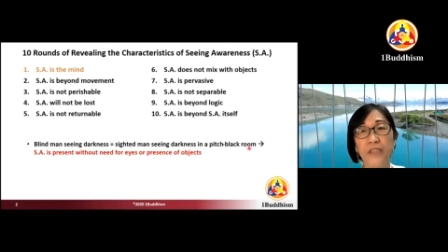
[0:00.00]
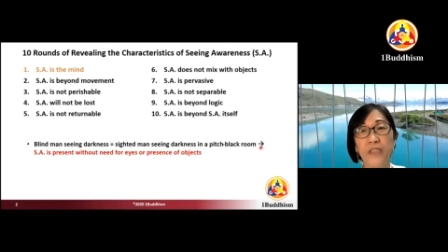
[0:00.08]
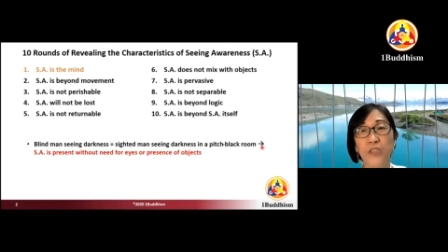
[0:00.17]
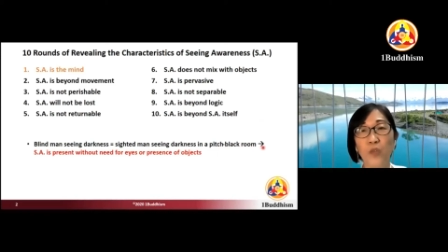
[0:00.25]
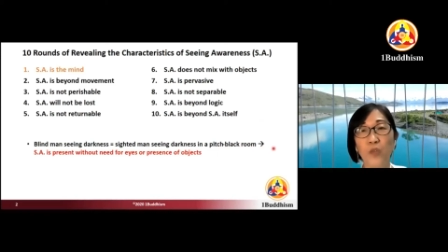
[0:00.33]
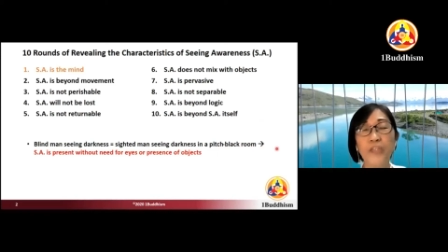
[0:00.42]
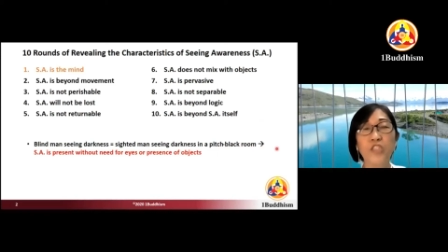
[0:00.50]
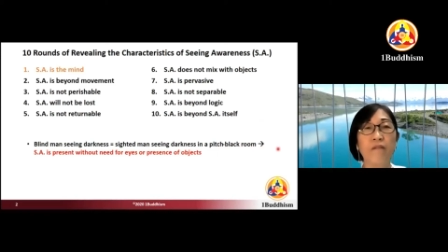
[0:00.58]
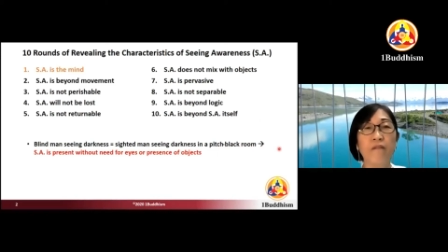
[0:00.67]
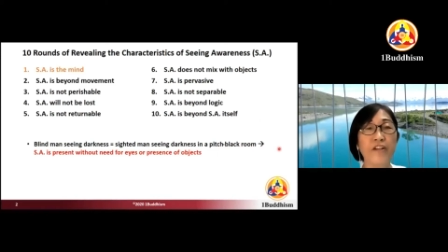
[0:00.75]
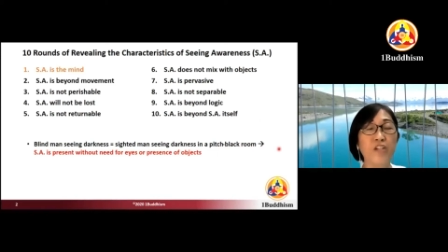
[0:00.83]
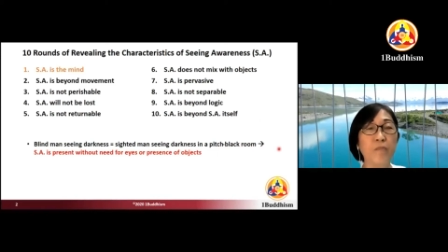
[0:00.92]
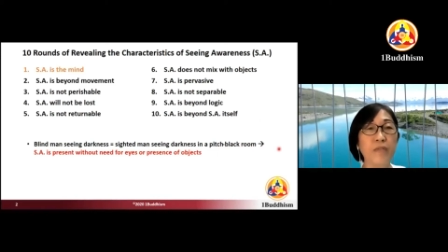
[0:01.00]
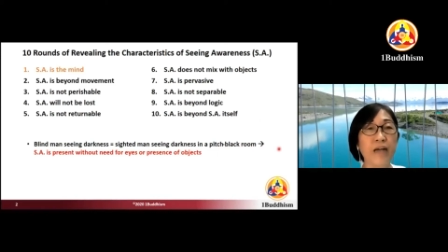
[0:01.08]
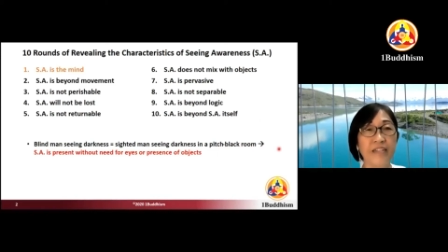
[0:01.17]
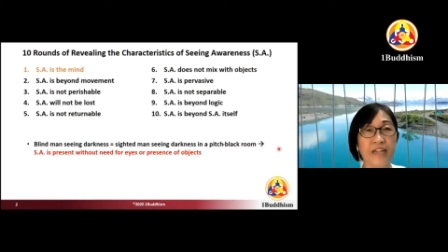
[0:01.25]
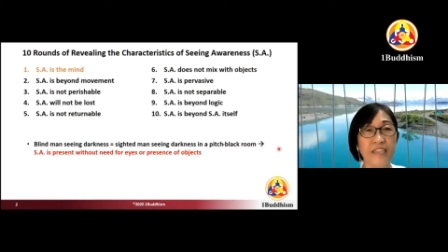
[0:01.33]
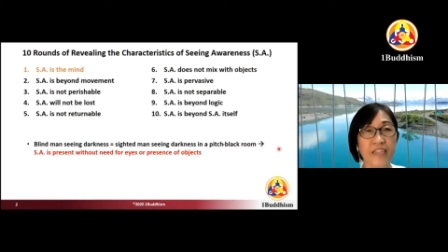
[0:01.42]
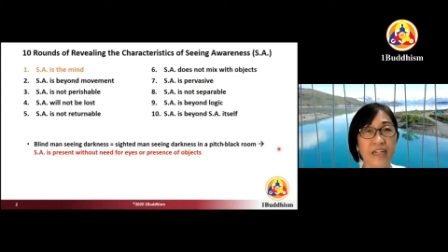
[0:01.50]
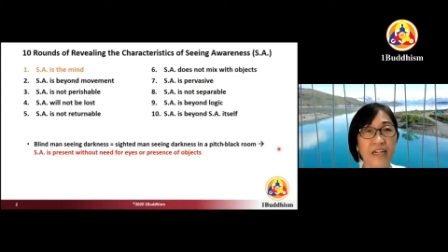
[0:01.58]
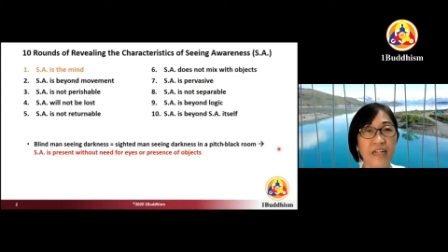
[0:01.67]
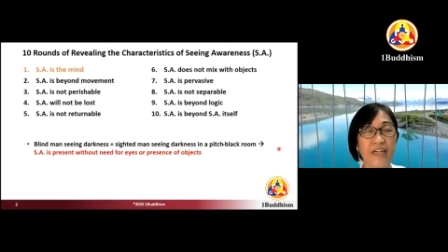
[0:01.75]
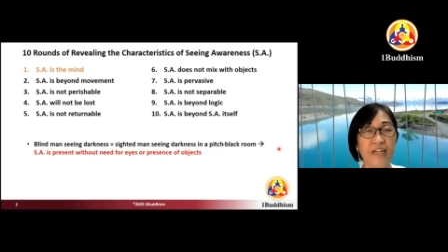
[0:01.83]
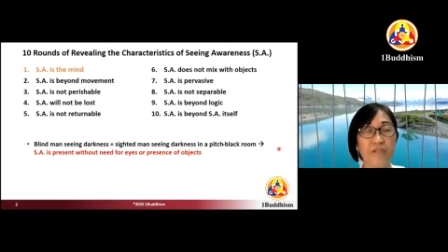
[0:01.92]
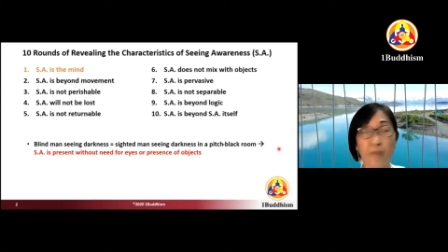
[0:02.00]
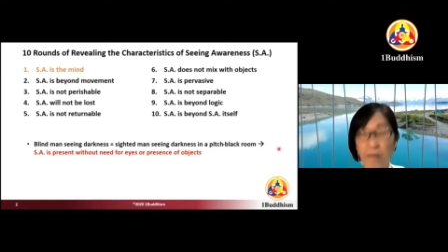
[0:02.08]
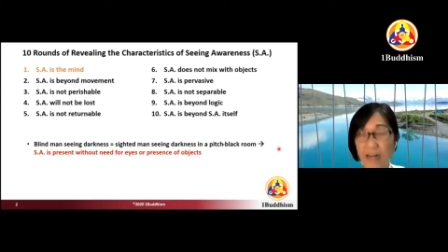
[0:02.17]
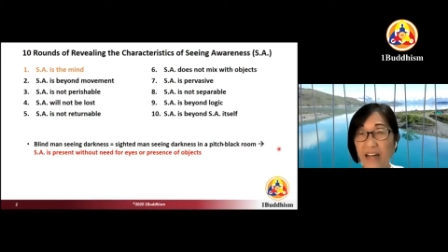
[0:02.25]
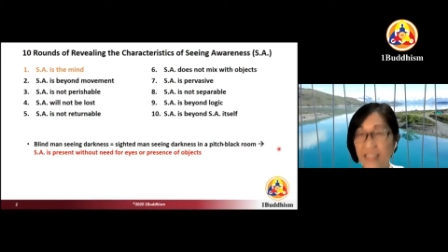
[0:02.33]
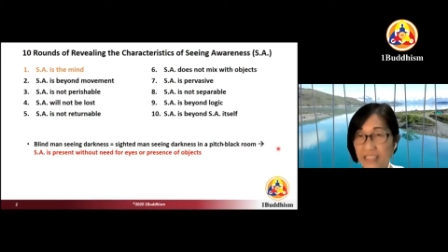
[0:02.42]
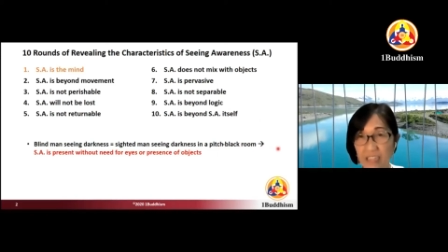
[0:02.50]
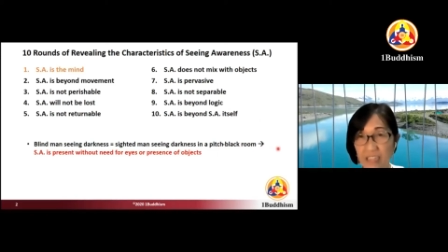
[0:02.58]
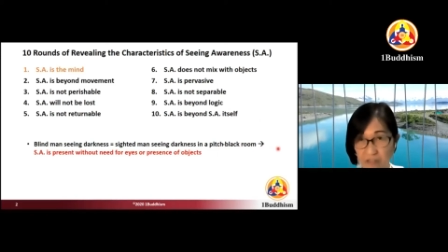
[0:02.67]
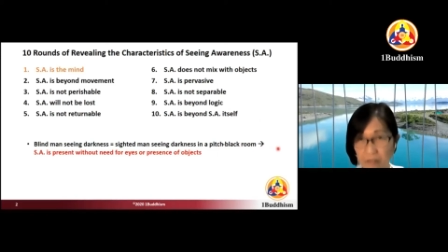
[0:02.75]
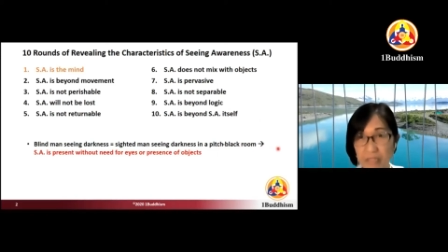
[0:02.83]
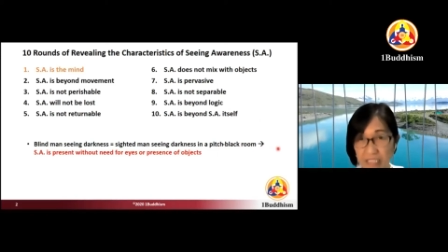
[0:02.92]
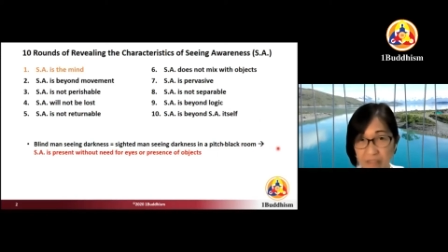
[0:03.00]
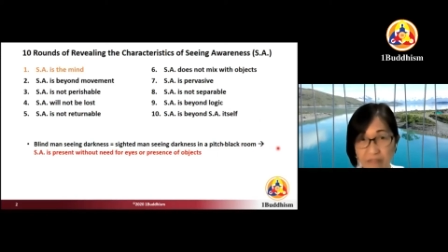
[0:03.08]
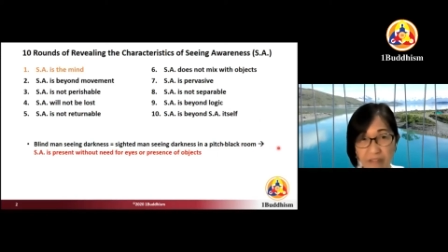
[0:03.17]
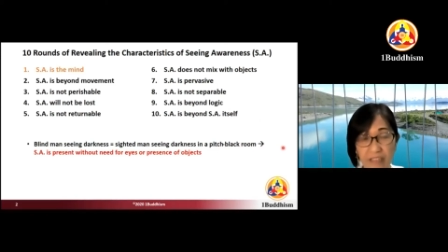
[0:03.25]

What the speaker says: to which Venerable Ananda replied in the affirmative,